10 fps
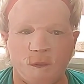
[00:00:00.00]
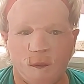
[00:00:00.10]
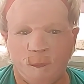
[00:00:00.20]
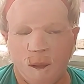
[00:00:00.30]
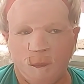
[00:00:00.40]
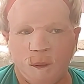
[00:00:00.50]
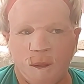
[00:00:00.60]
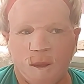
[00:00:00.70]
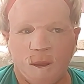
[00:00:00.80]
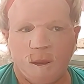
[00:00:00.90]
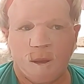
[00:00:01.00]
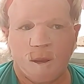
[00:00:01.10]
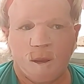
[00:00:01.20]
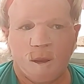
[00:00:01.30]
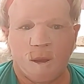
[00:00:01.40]
So I'm not really
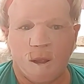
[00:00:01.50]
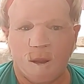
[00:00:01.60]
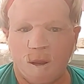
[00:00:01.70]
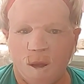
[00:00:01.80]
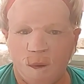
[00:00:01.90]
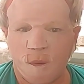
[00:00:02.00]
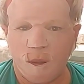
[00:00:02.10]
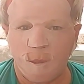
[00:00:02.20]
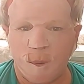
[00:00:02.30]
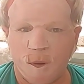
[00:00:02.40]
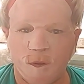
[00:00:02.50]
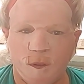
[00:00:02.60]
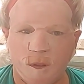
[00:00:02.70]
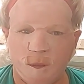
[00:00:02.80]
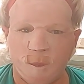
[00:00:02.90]
a lonely
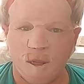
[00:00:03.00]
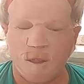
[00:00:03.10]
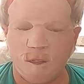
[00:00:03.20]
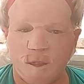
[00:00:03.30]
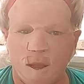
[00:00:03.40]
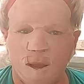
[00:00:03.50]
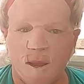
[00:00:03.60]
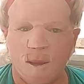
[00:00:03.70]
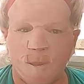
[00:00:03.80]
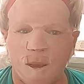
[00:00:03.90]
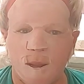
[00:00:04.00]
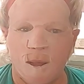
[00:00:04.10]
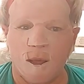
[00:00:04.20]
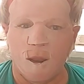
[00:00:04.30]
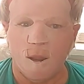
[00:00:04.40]
person as much as I am an
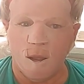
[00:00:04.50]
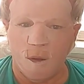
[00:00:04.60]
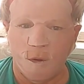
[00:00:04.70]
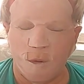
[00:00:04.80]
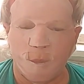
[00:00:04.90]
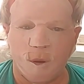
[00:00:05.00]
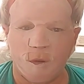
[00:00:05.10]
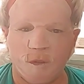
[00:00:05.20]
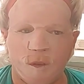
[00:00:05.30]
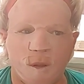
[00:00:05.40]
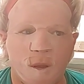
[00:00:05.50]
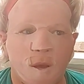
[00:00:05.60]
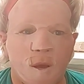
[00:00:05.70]
alone person.